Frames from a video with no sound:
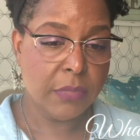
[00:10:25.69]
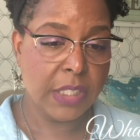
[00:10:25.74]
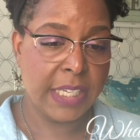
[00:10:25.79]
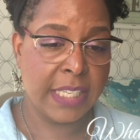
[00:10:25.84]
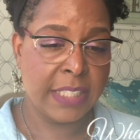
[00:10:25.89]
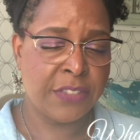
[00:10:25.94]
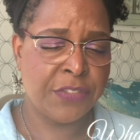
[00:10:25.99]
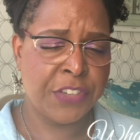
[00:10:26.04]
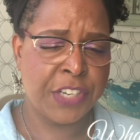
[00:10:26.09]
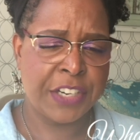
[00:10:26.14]

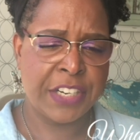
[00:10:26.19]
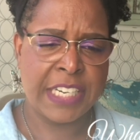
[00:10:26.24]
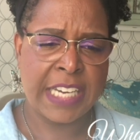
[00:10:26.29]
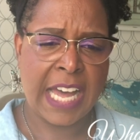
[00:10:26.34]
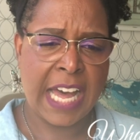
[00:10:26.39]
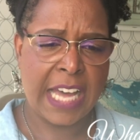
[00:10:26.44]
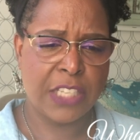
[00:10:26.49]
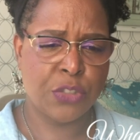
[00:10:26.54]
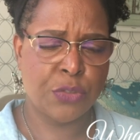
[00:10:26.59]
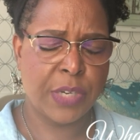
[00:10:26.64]
It's very
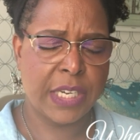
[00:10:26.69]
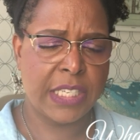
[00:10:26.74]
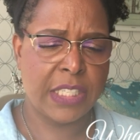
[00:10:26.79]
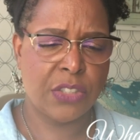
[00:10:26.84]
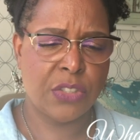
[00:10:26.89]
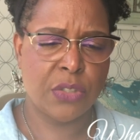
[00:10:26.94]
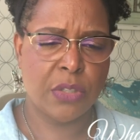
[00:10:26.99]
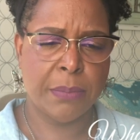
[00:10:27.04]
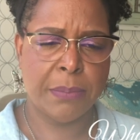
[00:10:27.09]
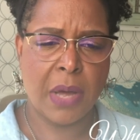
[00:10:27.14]
hydrating
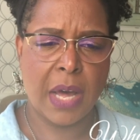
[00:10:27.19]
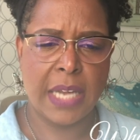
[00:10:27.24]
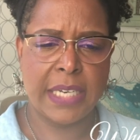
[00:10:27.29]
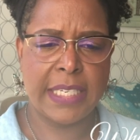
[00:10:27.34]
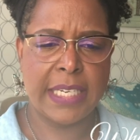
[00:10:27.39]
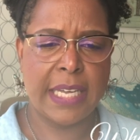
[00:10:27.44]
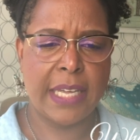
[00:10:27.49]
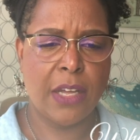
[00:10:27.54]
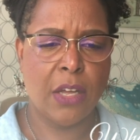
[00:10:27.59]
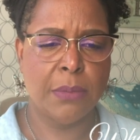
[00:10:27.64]
to the
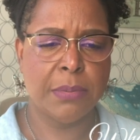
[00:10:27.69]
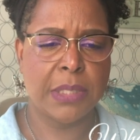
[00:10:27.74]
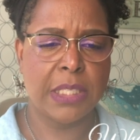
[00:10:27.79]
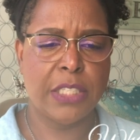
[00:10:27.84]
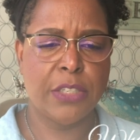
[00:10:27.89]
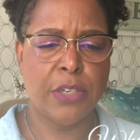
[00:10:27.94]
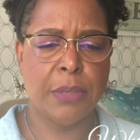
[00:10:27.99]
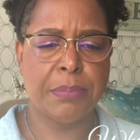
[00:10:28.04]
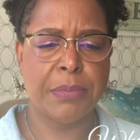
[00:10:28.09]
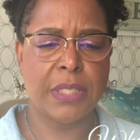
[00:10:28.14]
body. It helps
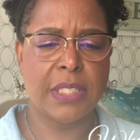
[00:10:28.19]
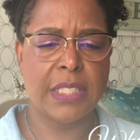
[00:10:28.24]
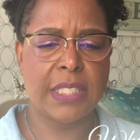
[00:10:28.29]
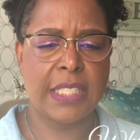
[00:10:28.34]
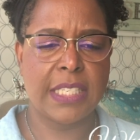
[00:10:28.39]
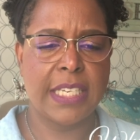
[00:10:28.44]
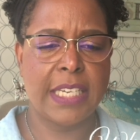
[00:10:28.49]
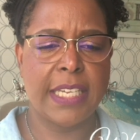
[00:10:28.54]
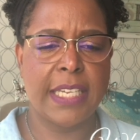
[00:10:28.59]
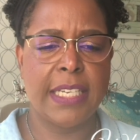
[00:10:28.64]
clear up the
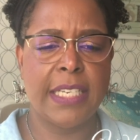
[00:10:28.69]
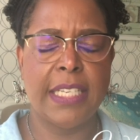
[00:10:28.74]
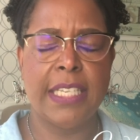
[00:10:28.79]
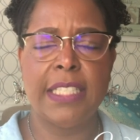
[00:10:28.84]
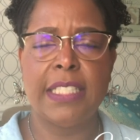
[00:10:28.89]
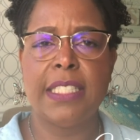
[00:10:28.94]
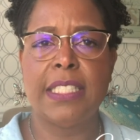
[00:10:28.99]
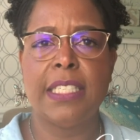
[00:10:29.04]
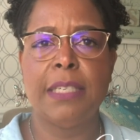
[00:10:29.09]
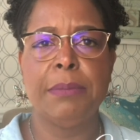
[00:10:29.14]
skin. It
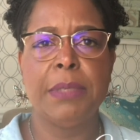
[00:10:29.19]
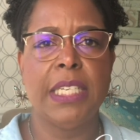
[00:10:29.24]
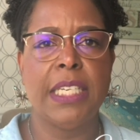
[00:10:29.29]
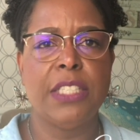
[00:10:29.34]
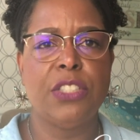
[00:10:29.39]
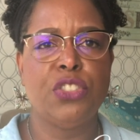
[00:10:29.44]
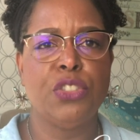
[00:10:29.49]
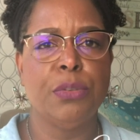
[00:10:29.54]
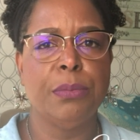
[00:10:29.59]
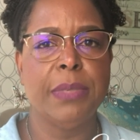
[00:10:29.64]

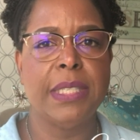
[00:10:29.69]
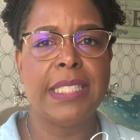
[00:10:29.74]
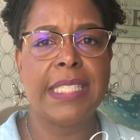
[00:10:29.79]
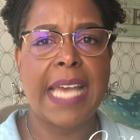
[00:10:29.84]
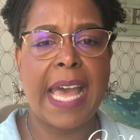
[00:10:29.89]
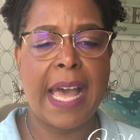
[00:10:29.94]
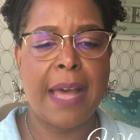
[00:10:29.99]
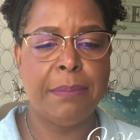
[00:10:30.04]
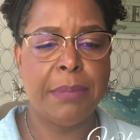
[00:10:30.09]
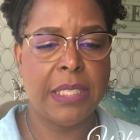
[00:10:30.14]
stimulates your
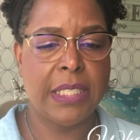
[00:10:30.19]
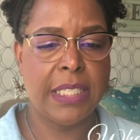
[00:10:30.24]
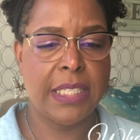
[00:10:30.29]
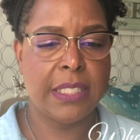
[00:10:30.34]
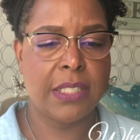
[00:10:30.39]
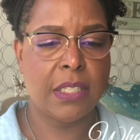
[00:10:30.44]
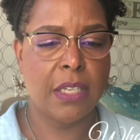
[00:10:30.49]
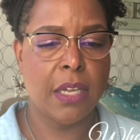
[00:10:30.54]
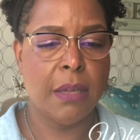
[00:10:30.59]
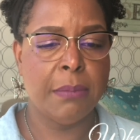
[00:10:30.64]

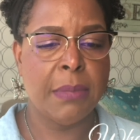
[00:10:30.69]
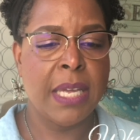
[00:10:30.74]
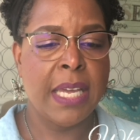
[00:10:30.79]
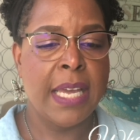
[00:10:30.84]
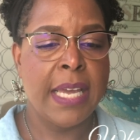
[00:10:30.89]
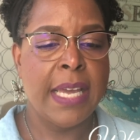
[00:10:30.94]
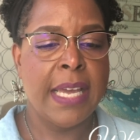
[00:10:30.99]
metabolism.